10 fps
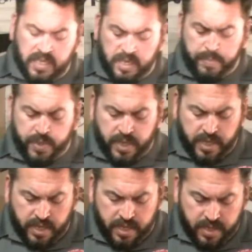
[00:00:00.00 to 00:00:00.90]
to put
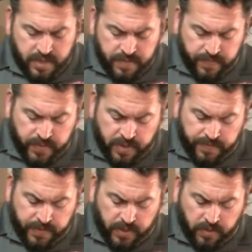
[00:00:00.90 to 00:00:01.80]
a
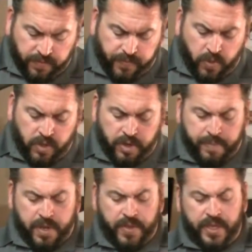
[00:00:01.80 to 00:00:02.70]
vertical
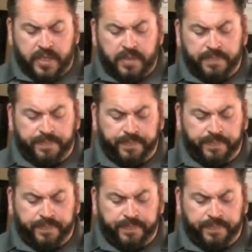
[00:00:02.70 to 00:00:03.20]
foregrip on this,